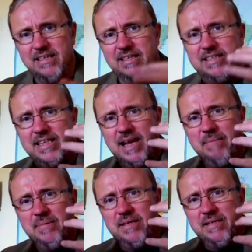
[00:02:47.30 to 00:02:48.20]
the
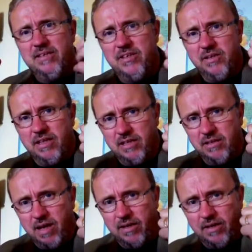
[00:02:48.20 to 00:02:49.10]
same the,
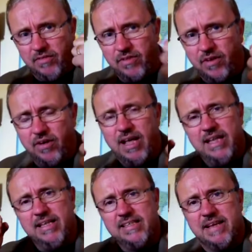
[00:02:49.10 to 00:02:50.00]
on the 3rd
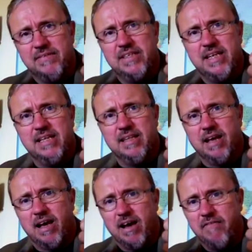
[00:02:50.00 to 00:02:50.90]
and the 17th
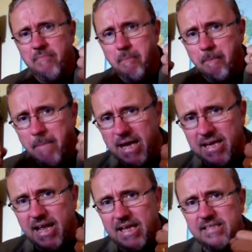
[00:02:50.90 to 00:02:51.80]
of
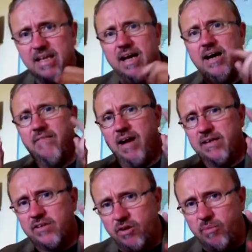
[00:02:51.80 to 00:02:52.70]
Mondays of
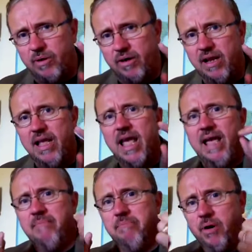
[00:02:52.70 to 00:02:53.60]
October
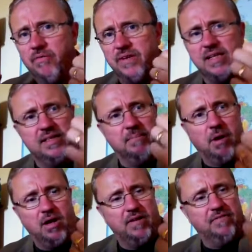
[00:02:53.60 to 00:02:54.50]
and both days the
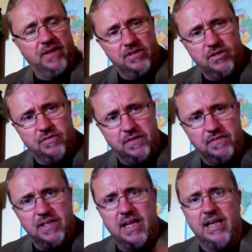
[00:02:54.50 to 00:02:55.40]
market fell
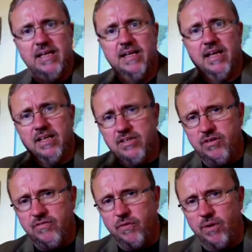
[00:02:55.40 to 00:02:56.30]
258 and
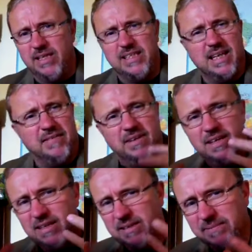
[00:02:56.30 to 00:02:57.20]
247.
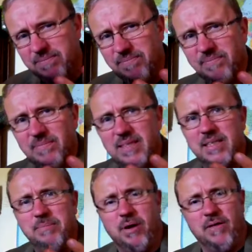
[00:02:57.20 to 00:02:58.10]
Is
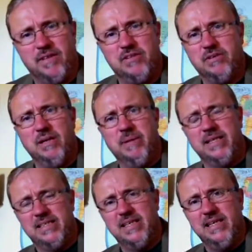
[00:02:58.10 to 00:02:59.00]
it part of the dream I
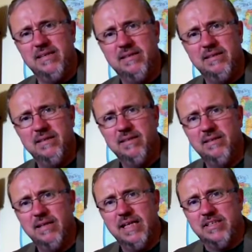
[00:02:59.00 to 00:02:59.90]
see?
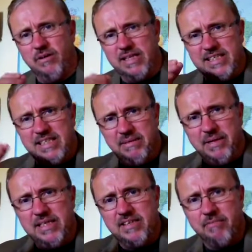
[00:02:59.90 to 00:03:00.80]
Is there a
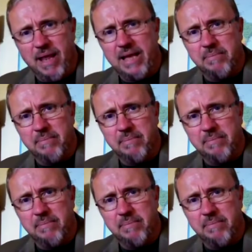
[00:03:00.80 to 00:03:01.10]
series of Black